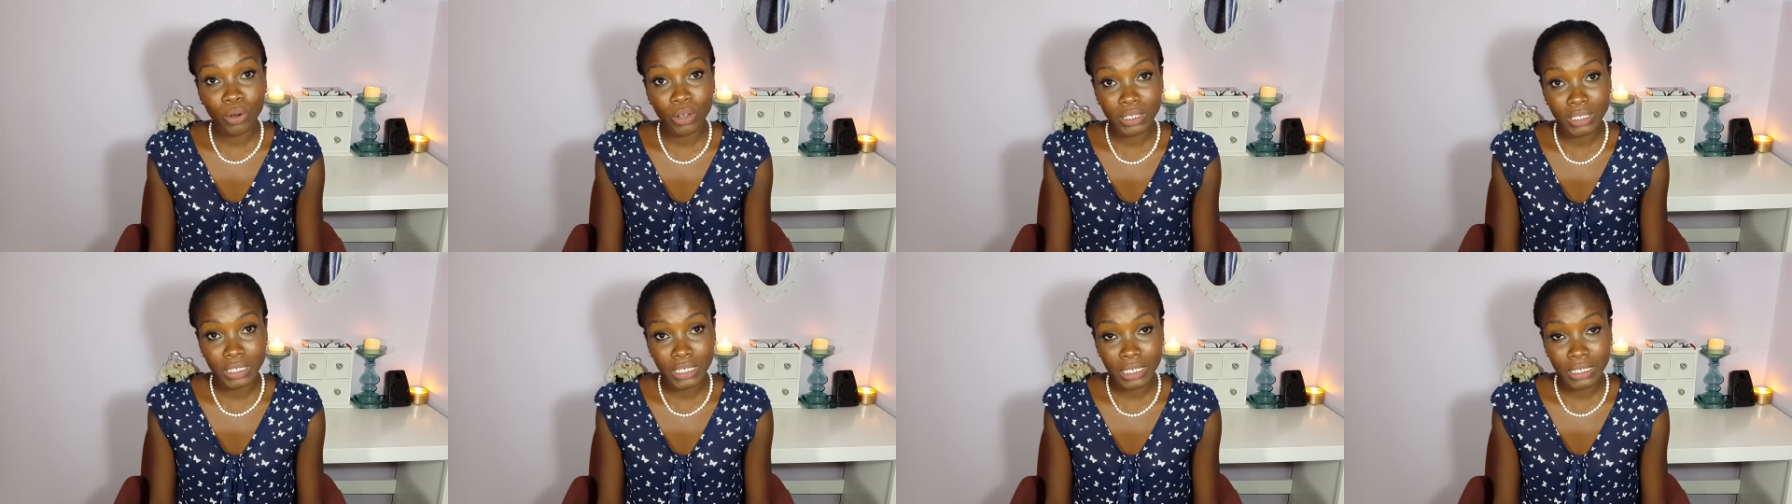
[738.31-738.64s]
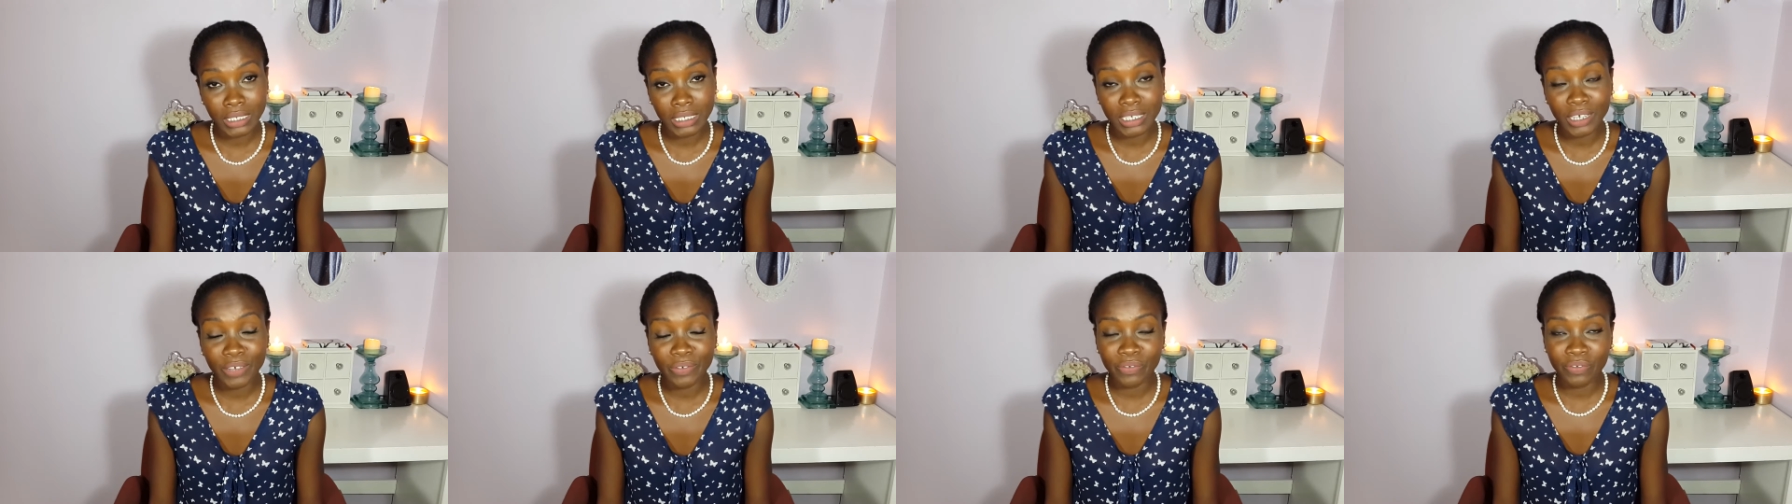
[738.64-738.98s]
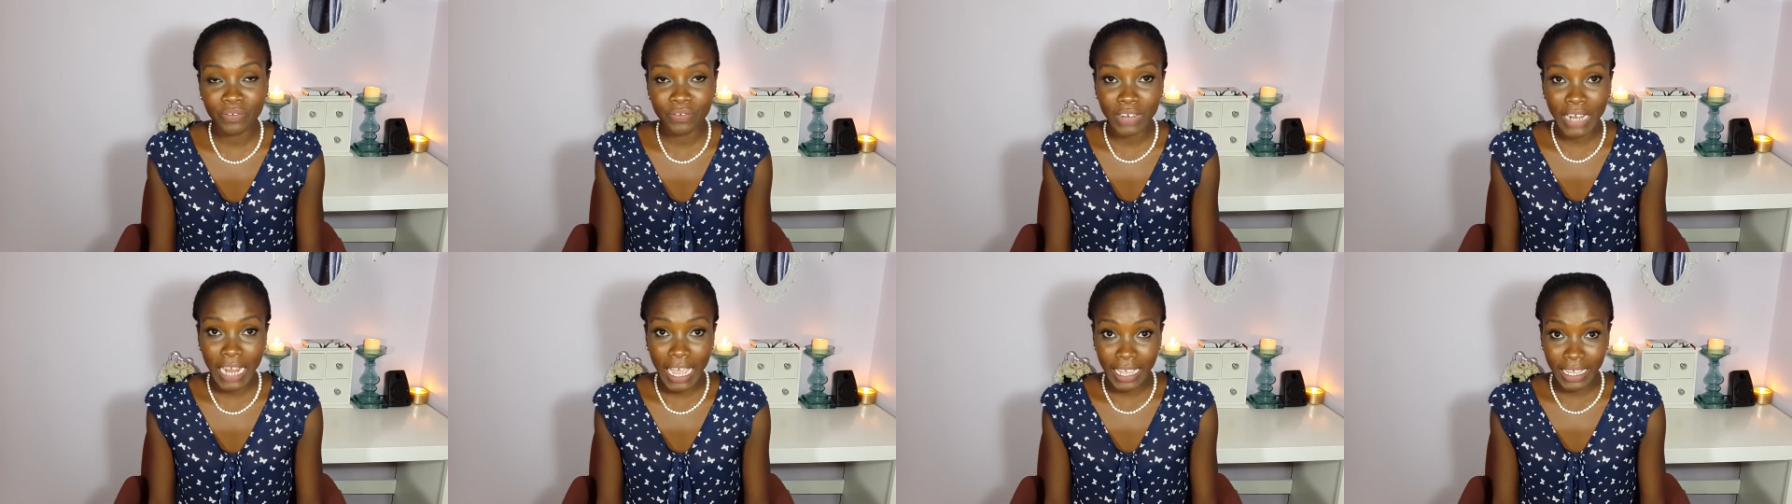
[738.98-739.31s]
process of
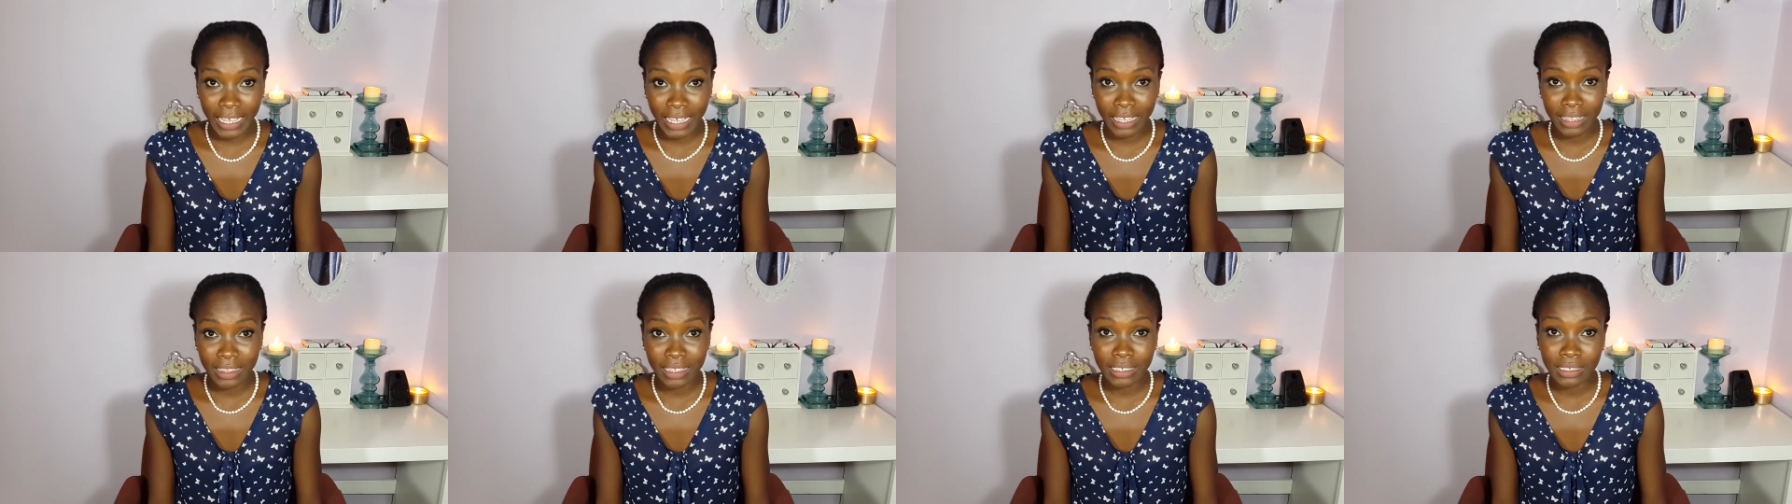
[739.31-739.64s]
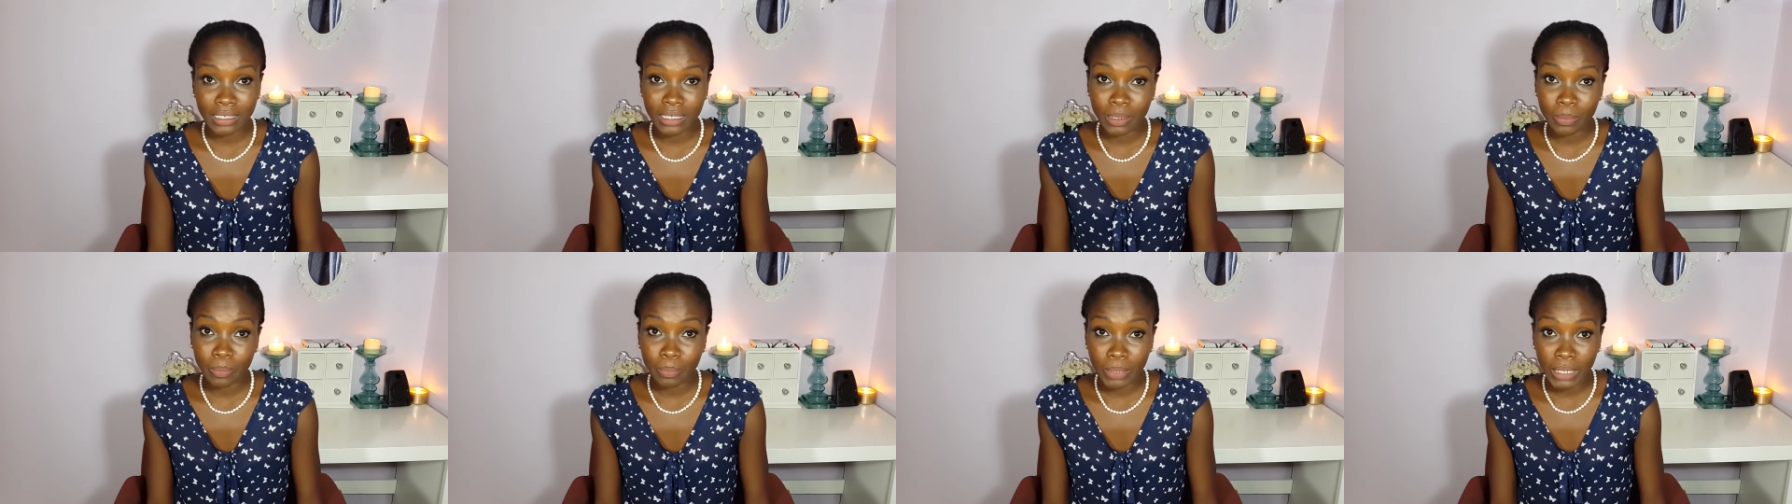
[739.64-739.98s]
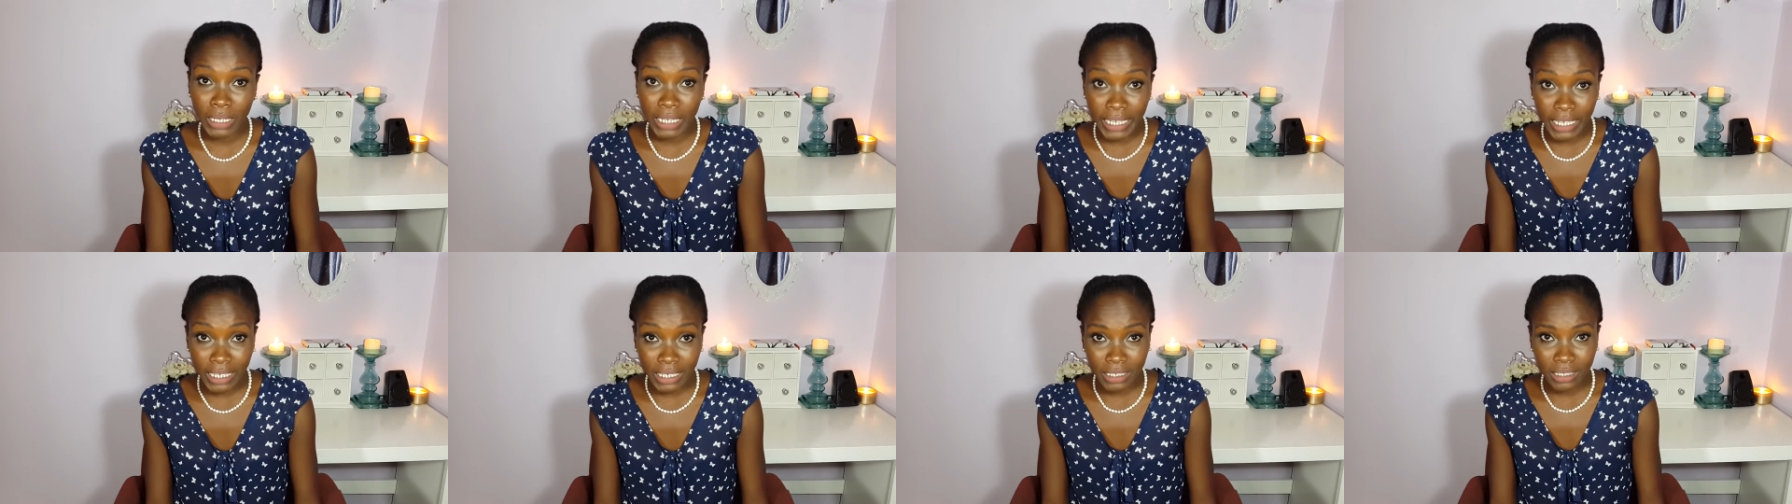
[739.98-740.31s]
flagging this
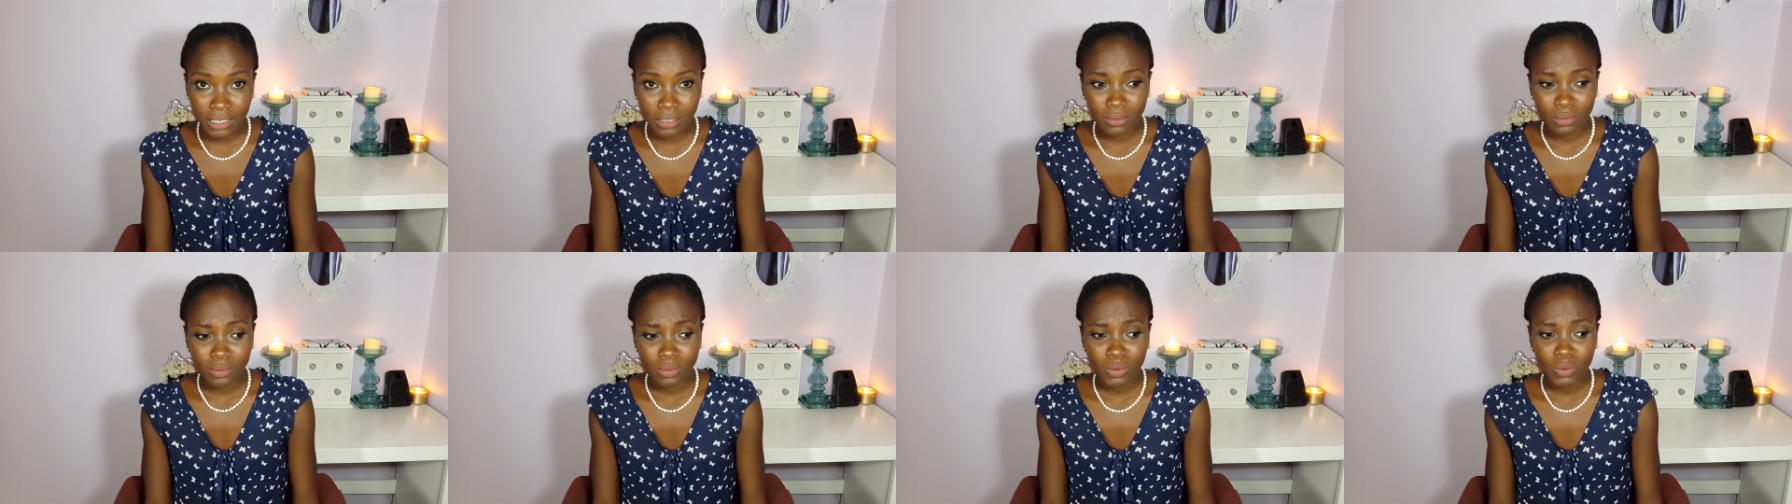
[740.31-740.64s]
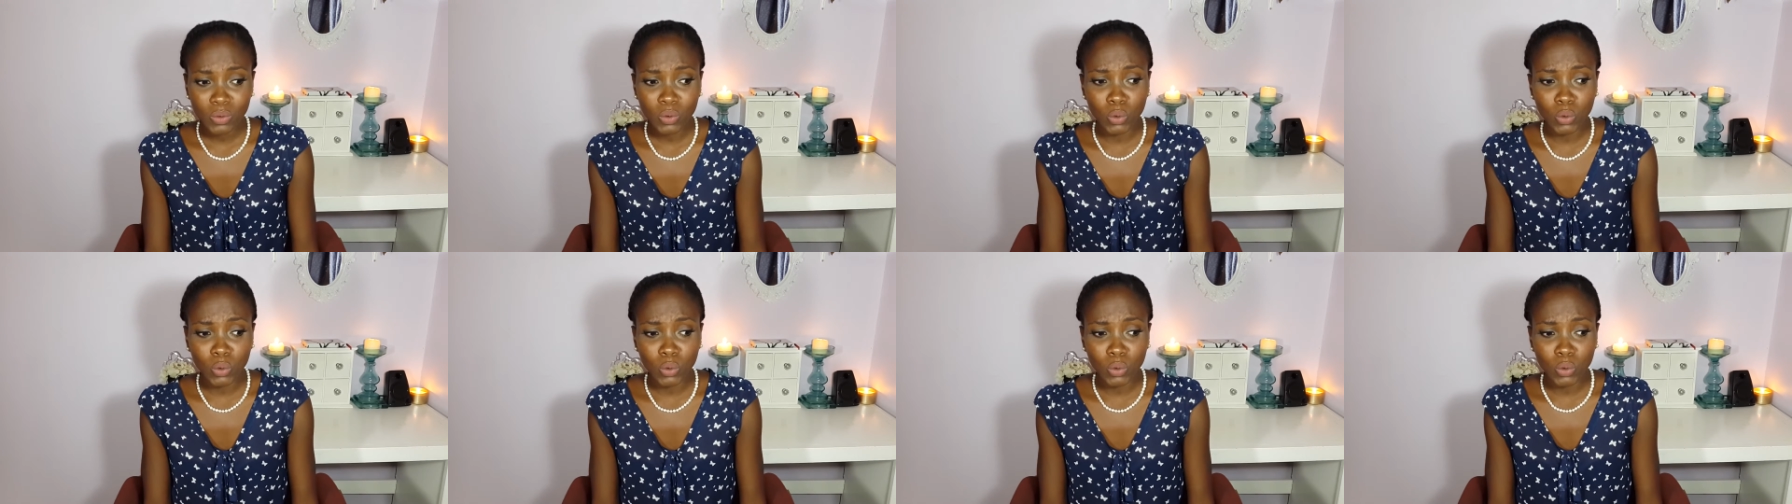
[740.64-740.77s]
complaint,